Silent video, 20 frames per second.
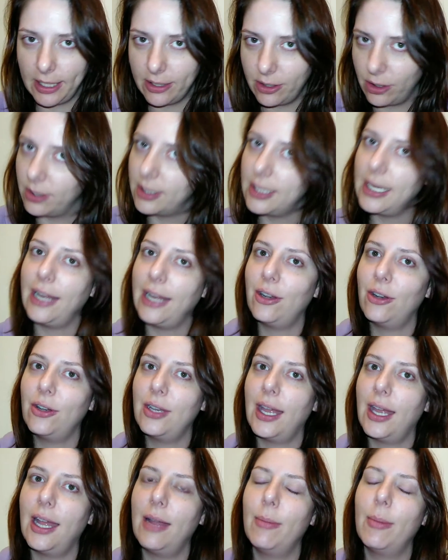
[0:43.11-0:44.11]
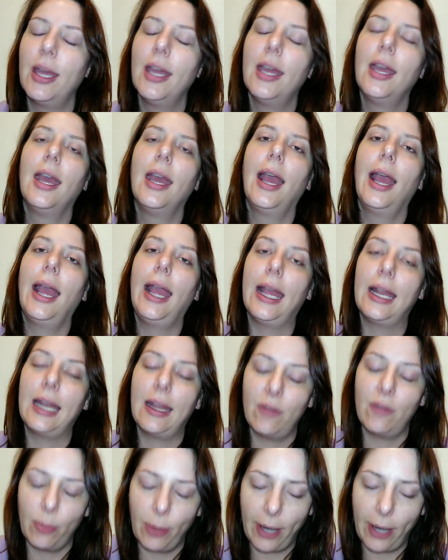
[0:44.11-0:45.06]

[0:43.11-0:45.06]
Eastern Standard Time and I have a